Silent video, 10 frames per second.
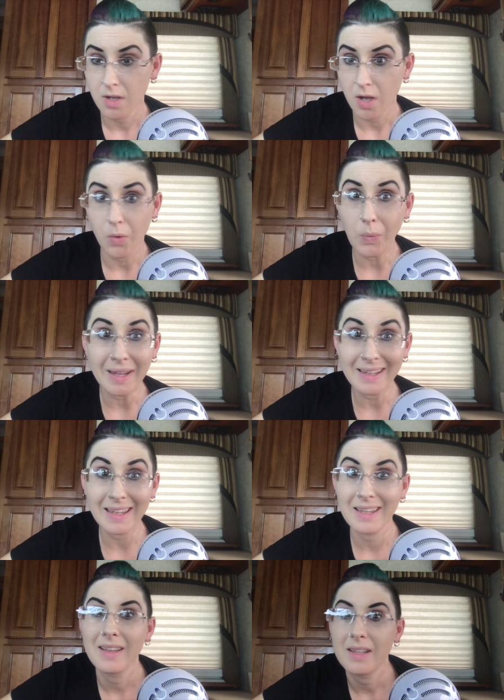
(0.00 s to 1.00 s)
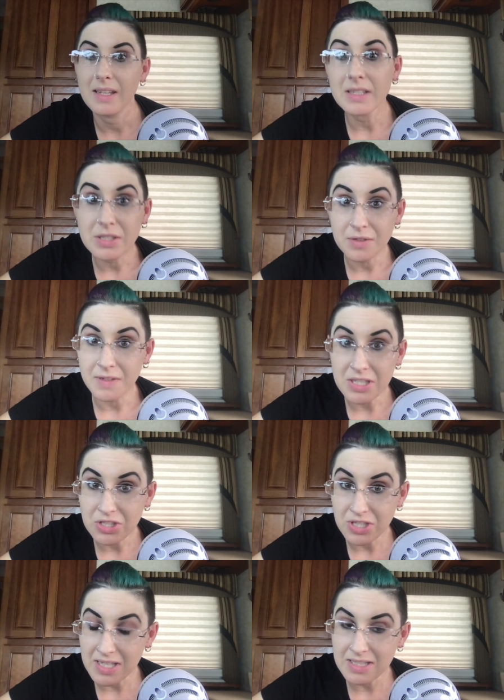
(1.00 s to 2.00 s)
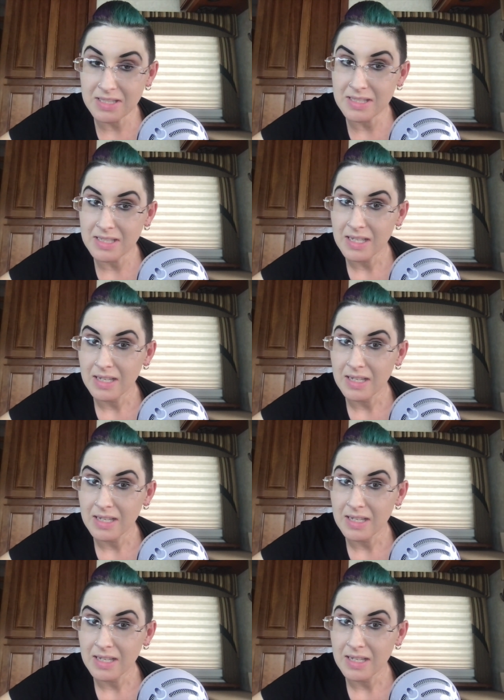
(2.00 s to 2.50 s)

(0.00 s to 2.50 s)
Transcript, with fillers: a week interventions